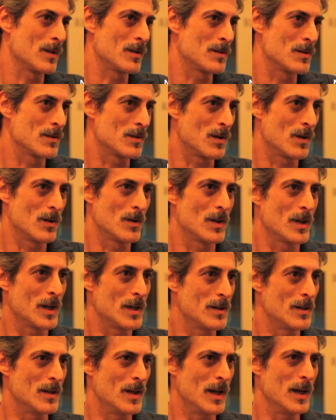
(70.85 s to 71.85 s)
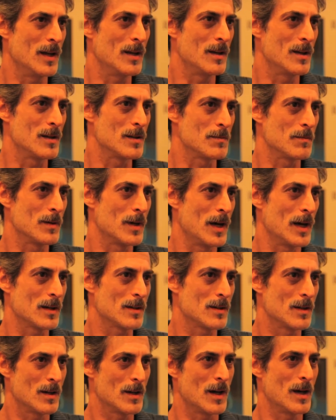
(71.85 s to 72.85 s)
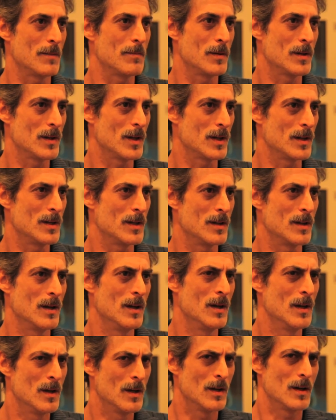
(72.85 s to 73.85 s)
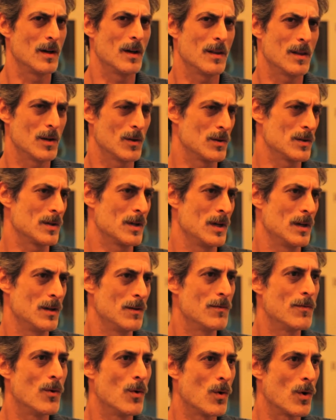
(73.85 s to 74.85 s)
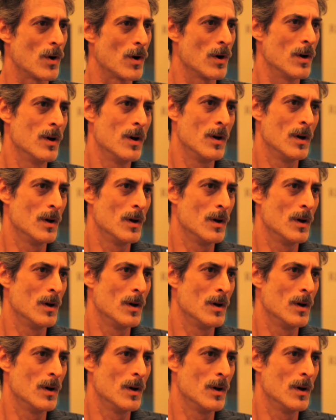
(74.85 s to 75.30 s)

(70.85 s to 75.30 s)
This is all in the 1980s. My accident happened in 19, I think it was 84.